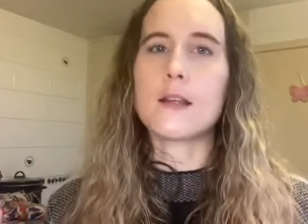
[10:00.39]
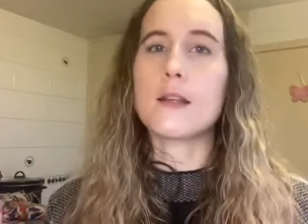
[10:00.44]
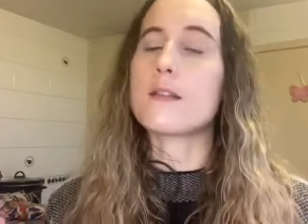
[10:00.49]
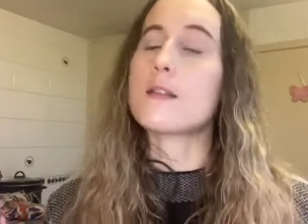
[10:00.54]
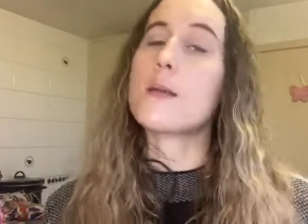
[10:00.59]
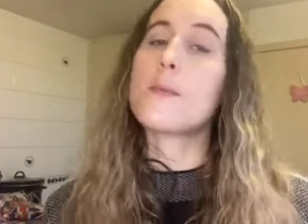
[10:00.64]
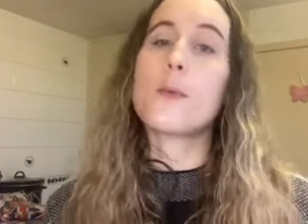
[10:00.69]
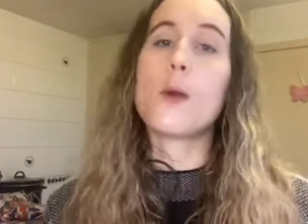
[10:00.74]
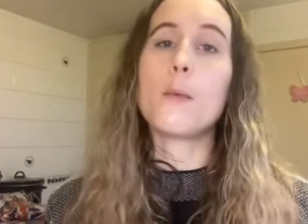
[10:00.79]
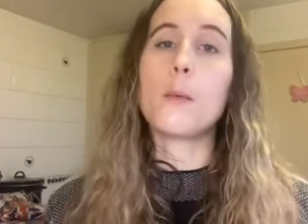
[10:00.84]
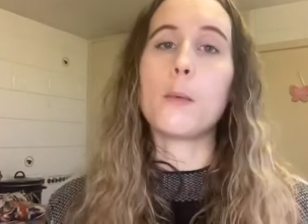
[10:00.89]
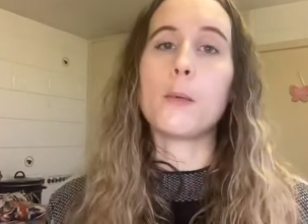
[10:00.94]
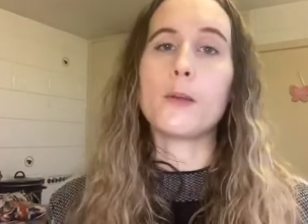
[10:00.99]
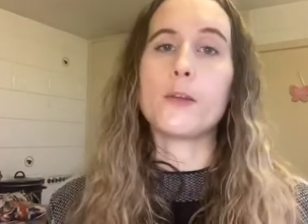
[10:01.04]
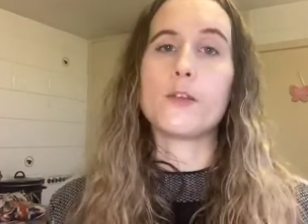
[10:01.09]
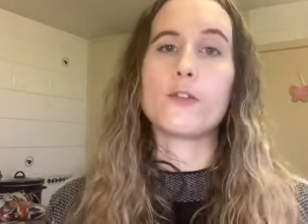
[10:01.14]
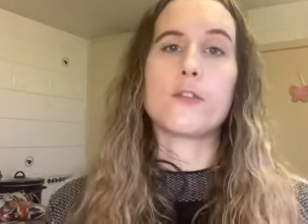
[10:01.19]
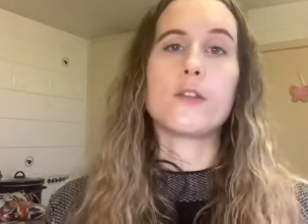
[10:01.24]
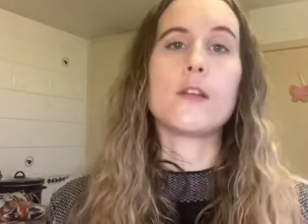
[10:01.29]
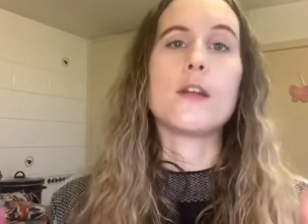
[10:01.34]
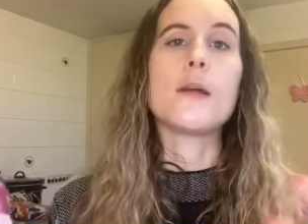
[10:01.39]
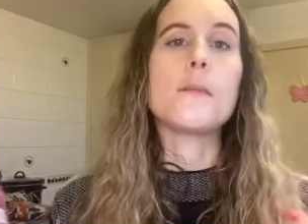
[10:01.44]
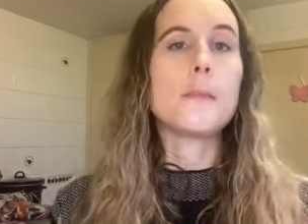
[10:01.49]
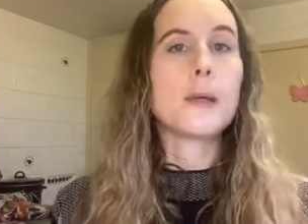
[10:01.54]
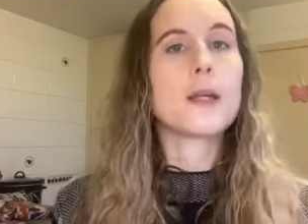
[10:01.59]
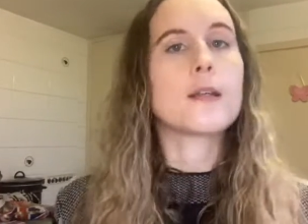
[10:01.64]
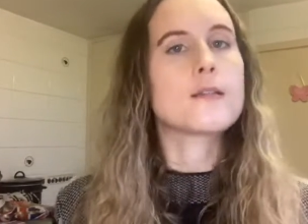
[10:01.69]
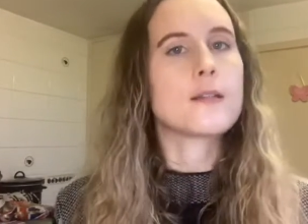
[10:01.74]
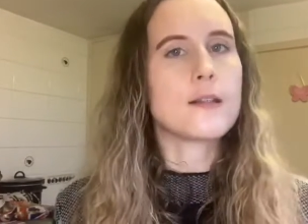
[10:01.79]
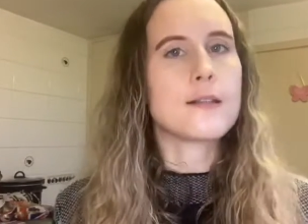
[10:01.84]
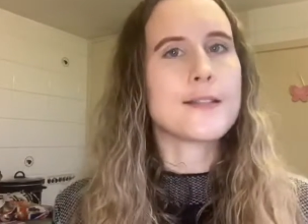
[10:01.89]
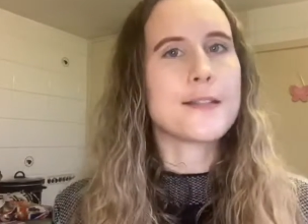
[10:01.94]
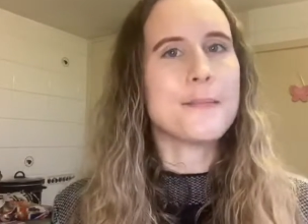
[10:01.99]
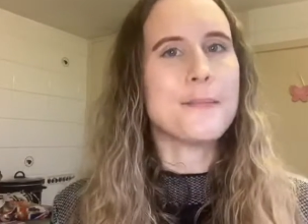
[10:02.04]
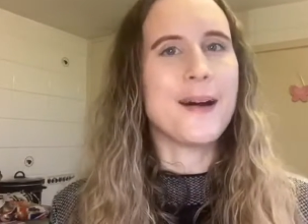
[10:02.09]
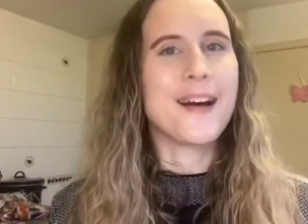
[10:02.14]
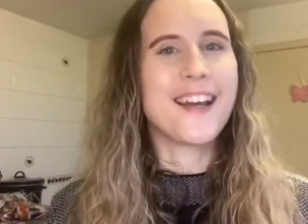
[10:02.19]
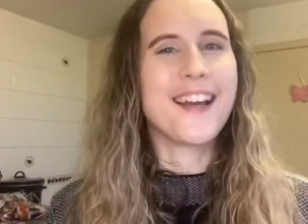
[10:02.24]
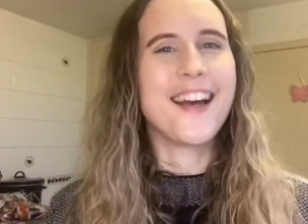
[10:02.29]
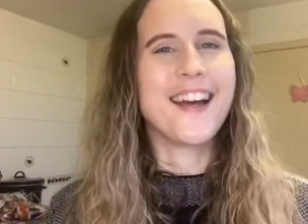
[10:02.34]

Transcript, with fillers: It probably doesn't, it makes sense in my head.